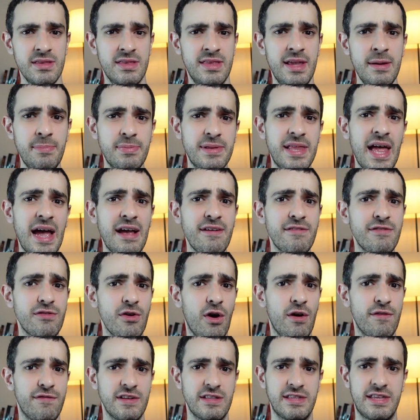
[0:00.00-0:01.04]
deep dives
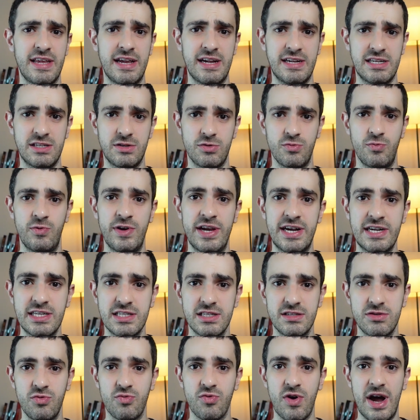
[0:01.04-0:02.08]
often takes
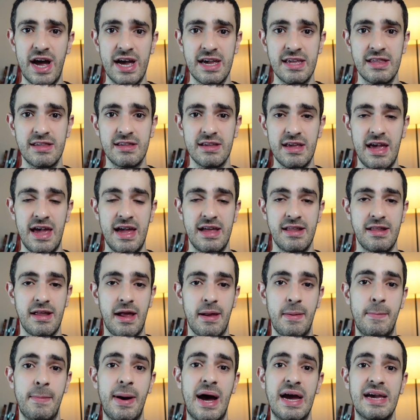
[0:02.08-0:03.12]
weeks to write, and
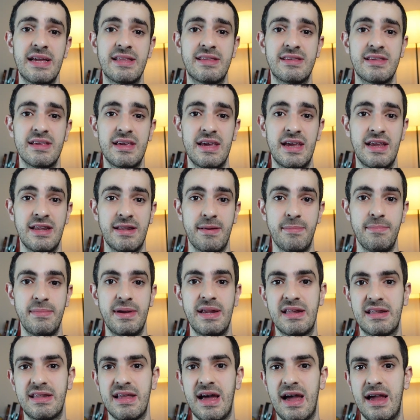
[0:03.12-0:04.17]
I might in the
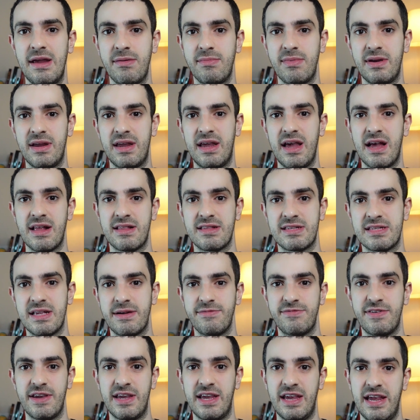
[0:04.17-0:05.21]
meantime get
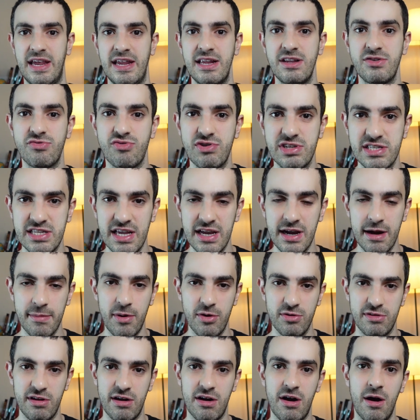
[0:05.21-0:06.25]
something interesting
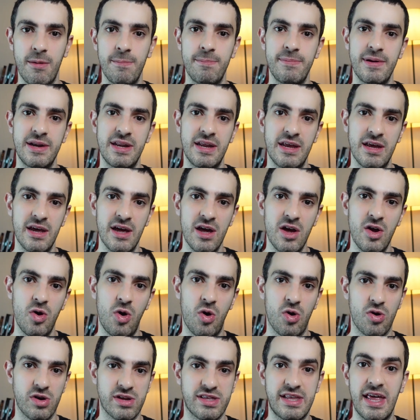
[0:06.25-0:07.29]
about the company
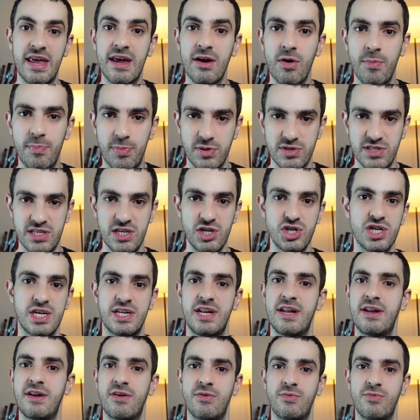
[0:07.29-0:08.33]
or take a
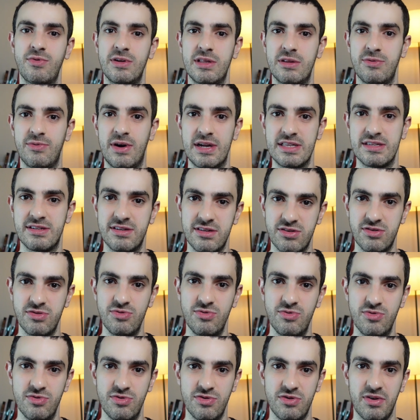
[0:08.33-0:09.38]
position, and I will want
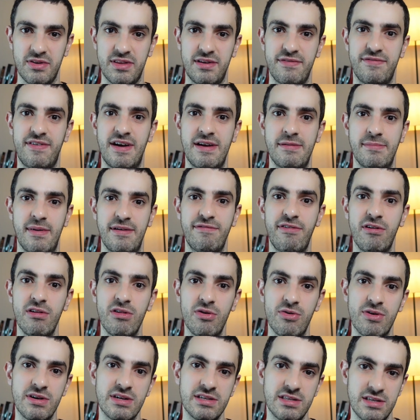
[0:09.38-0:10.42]
to notify my
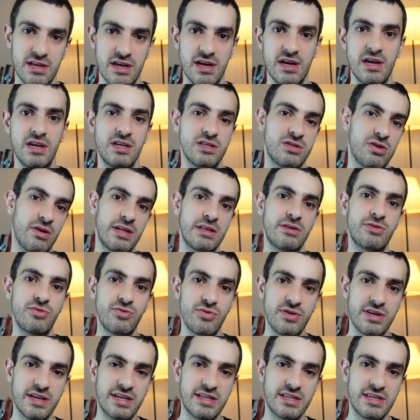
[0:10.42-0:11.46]
followers, so I'll
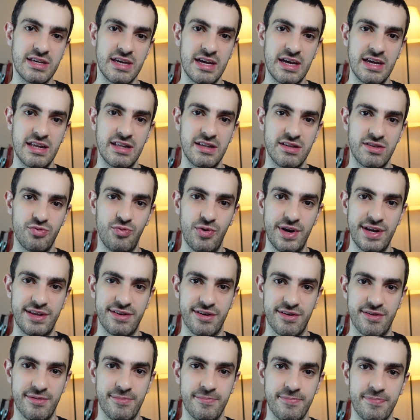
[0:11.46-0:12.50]
do it in
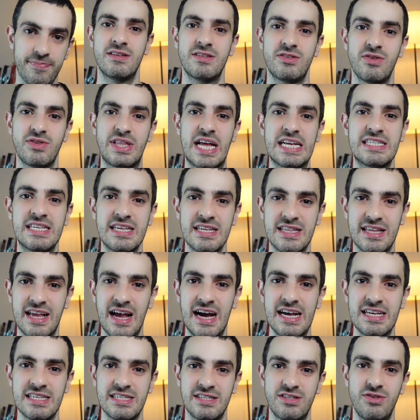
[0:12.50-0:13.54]
Twitter. So that's it,
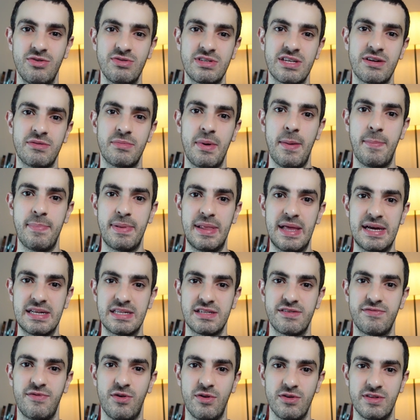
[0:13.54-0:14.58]
guys, those are my
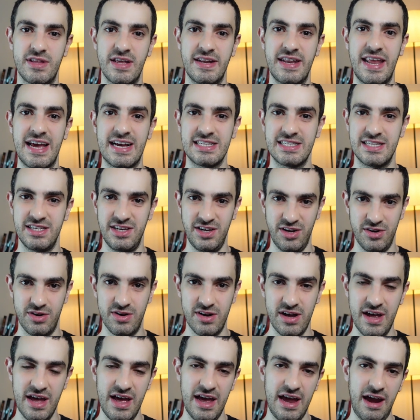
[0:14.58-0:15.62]
plans for the next
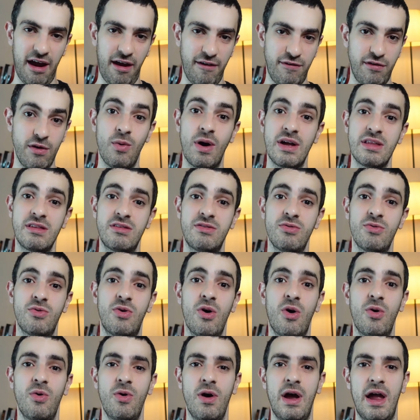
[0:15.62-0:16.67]
year. If you want to
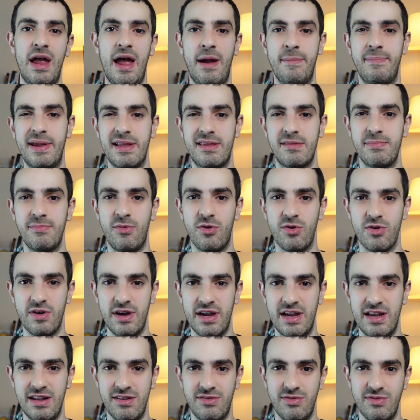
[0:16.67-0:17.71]
go a bit more
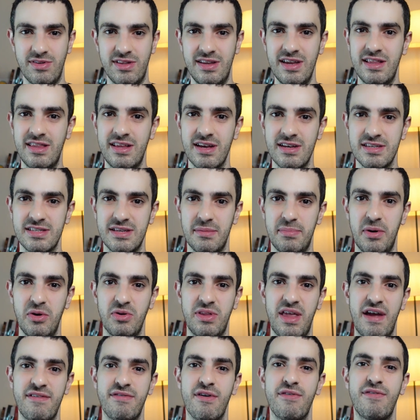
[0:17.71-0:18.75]
into details
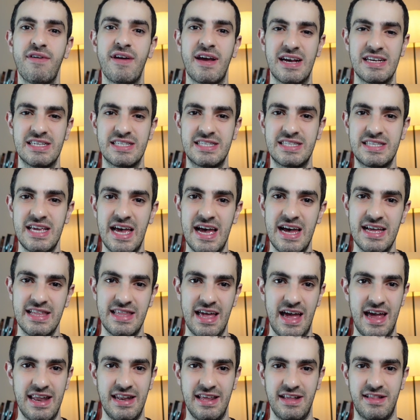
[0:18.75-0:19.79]
about everything I said,
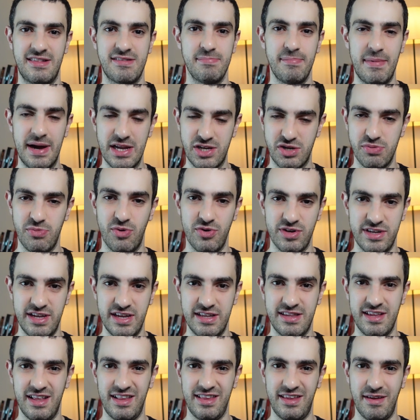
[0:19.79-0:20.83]
and it's much more
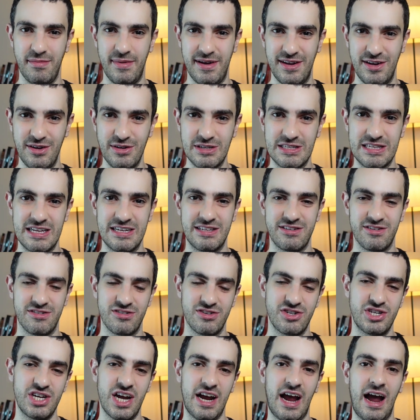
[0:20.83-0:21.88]
detailed in my newsletter,
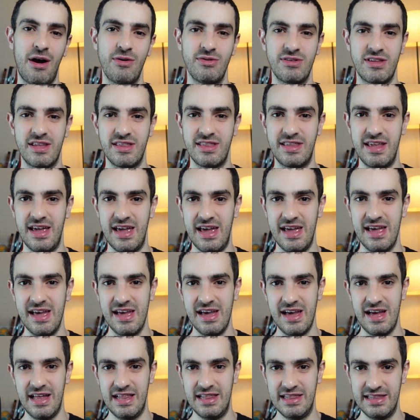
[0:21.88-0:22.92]
check out the
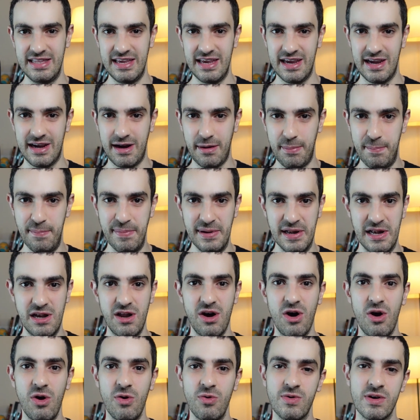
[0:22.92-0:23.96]
link
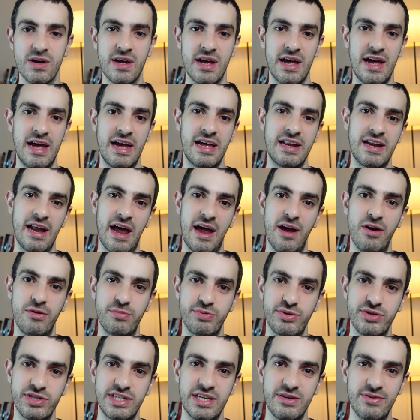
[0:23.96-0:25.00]
below, and I hope
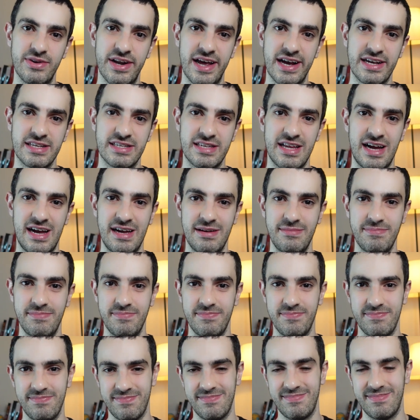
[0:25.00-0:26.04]
to see you next time.
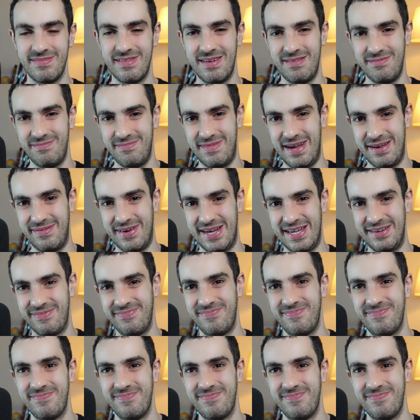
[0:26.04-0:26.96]
Bye bye.